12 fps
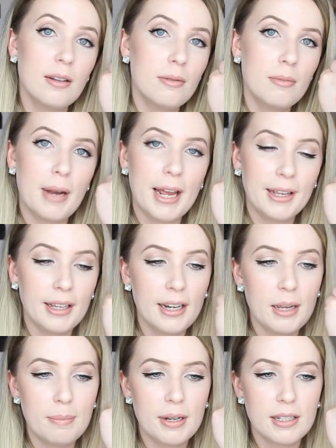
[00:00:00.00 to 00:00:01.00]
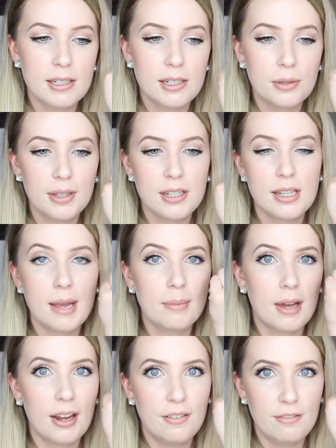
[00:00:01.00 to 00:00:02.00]
than Blankety, but it's still in the
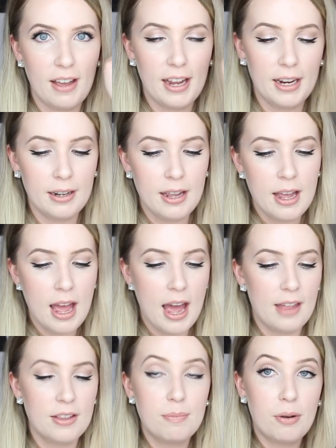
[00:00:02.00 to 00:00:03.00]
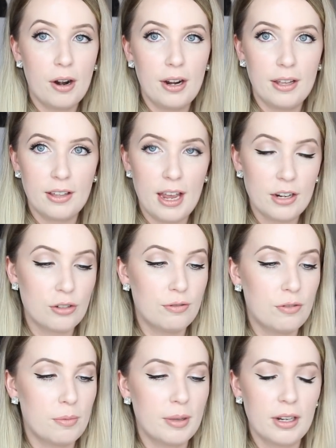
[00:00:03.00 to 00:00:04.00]
same kind of vein. And the product, the actual
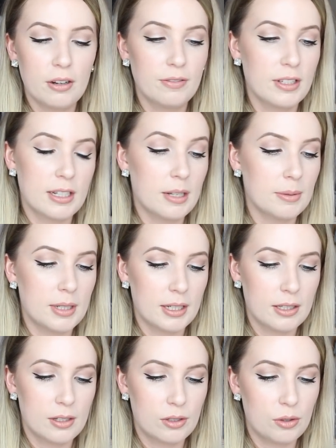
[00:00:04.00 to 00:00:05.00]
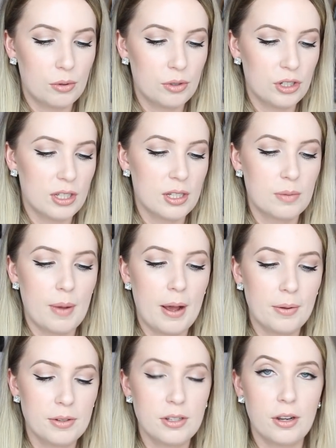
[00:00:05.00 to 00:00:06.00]
formula of these lipsticks is gorgeous as
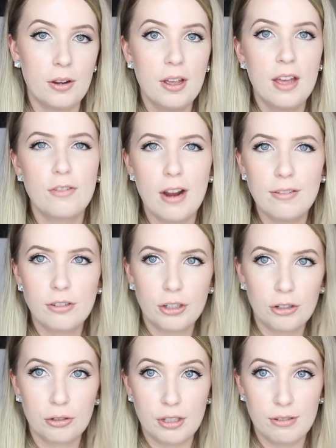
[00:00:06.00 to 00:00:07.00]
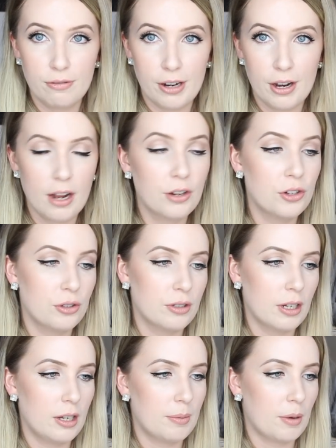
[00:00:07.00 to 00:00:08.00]
well. So if you're after a cruelty free
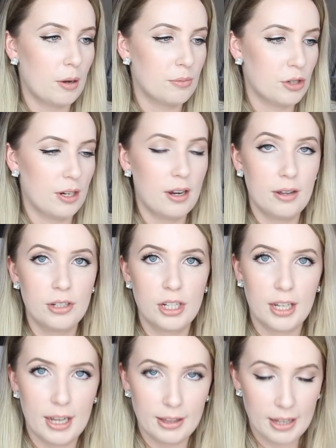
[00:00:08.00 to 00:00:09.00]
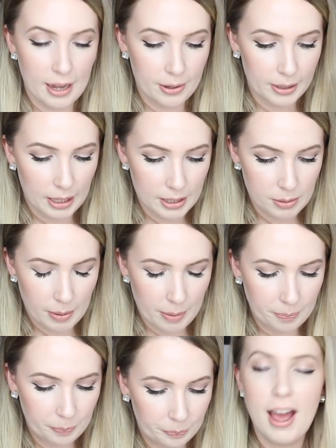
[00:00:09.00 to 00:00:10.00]
nude lip option, I'd check out the Hourglass
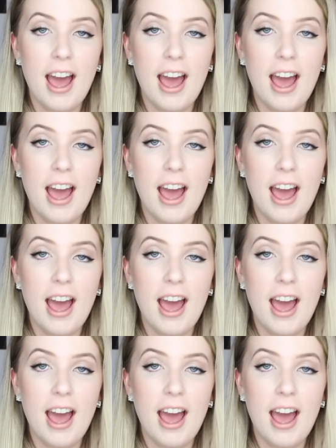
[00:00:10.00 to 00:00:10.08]
one.